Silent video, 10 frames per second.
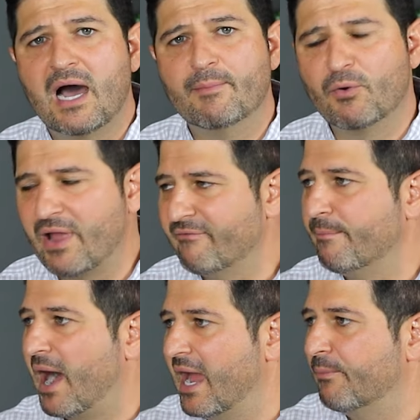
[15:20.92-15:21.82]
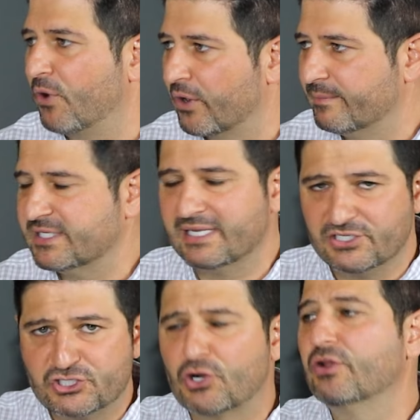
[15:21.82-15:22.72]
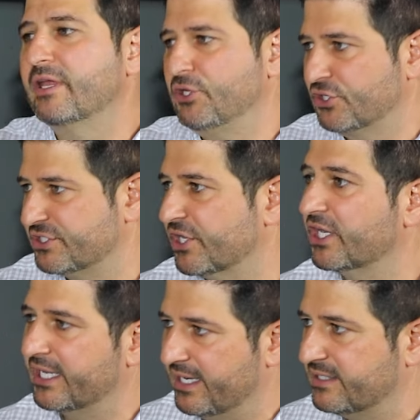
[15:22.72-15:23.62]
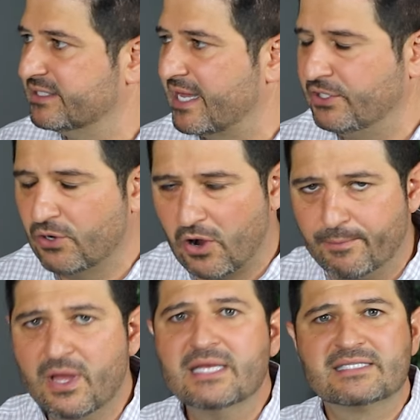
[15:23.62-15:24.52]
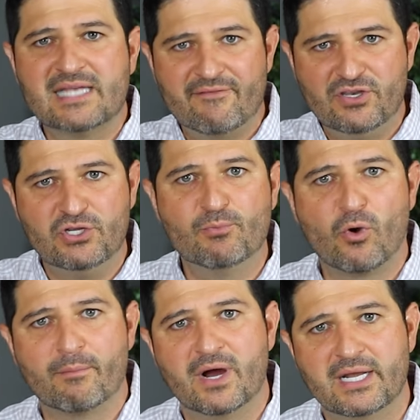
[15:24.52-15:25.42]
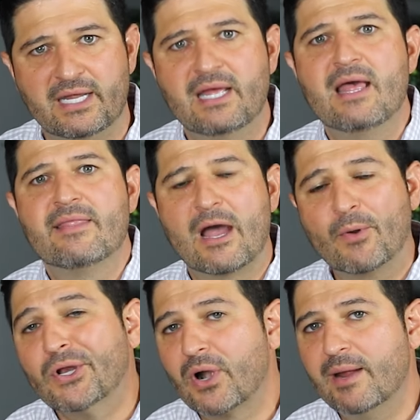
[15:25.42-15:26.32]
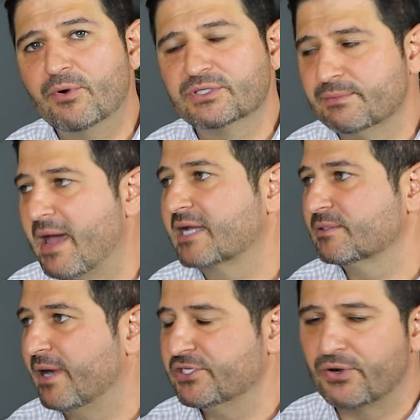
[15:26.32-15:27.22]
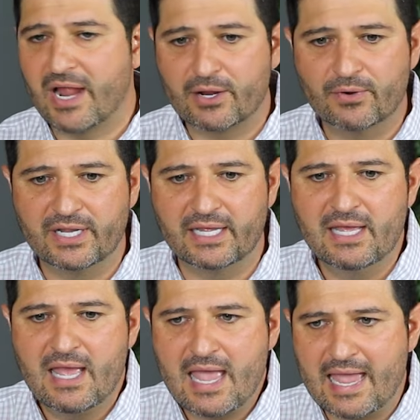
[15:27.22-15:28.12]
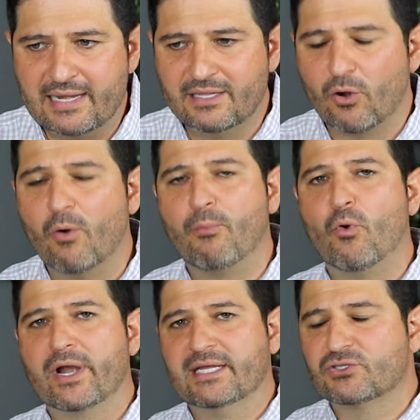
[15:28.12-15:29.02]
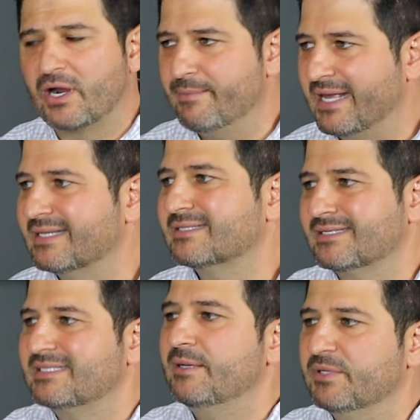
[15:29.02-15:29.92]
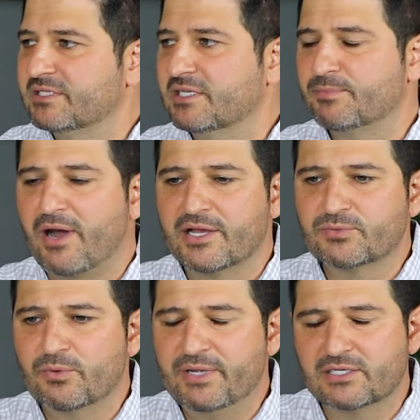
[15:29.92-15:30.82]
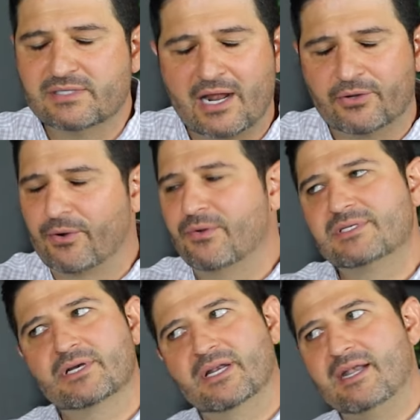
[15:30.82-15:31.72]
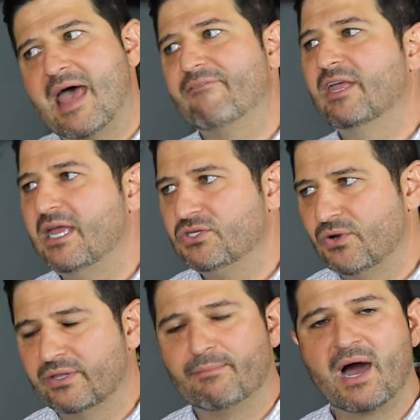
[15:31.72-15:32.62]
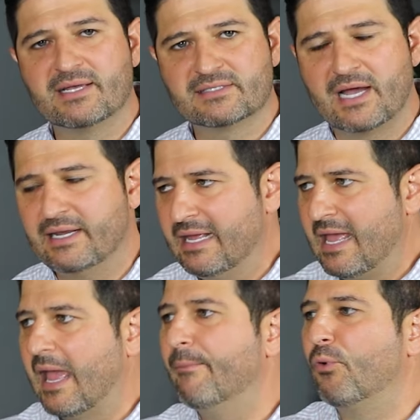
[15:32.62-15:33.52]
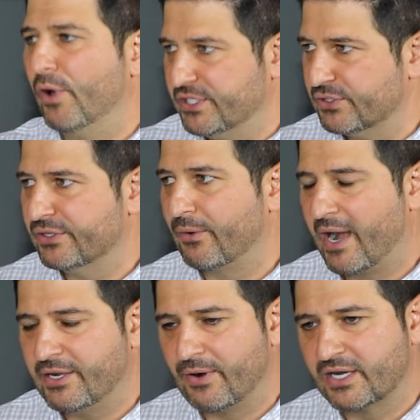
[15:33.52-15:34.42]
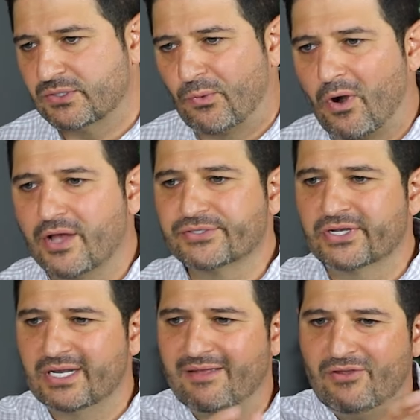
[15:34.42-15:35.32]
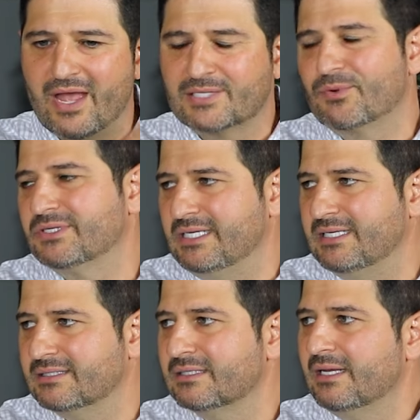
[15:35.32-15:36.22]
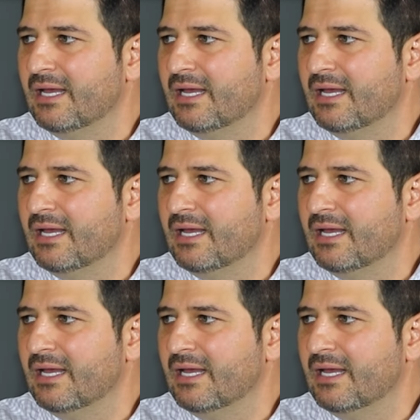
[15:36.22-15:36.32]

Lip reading: But we have a buyout program to ensure that you're still going to get into that new home, saving you more money. That way you're able to maximize your equity. And the whole point is trying to make this as seamless as possible, because not only are we still going to navigate you on the buy side and point you in the right direction, we're also going to give you expertise,